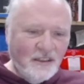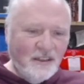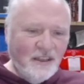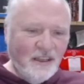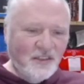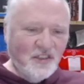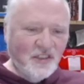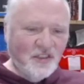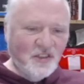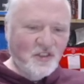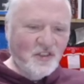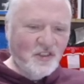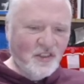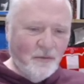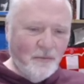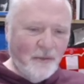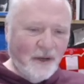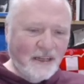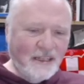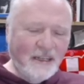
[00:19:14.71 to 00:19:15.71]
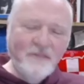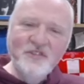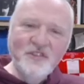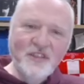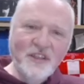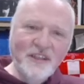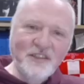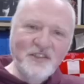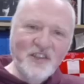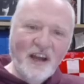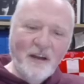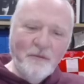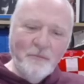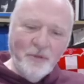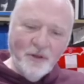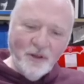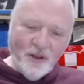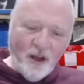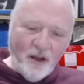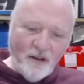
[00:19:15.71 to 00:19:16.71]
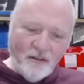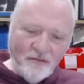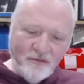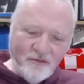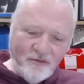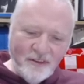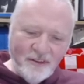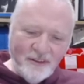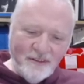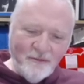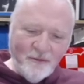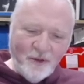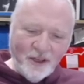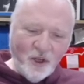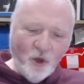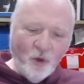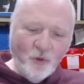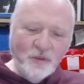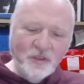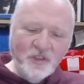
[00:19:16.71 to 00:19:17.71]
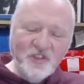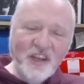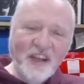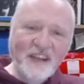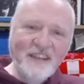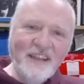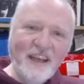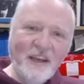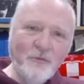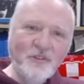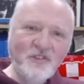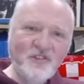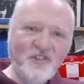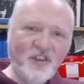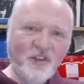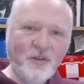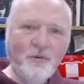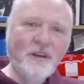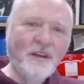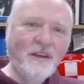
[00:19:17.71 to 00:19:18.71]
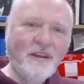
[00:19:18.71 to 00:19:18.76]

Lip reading: This is a magnificent example of what the owners said they would do.